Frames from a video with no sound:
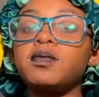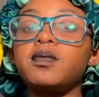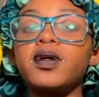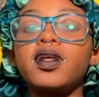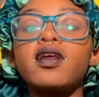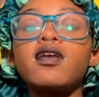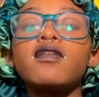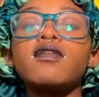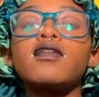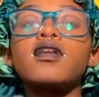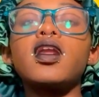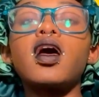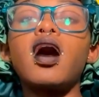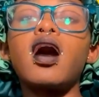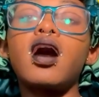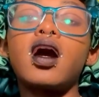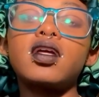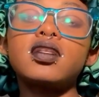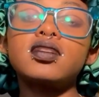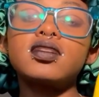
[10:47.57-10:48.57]
But if
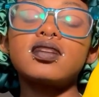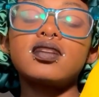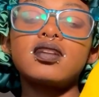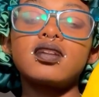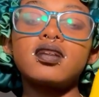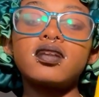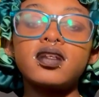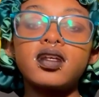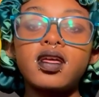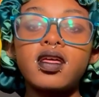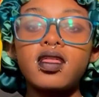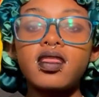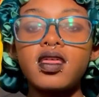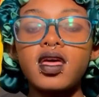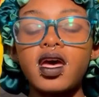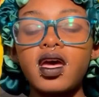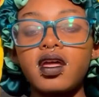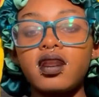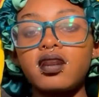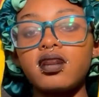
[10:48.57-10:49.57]
not,
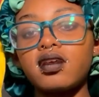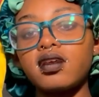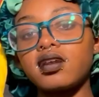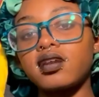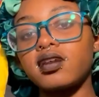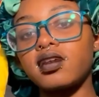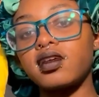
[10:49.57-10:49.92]
then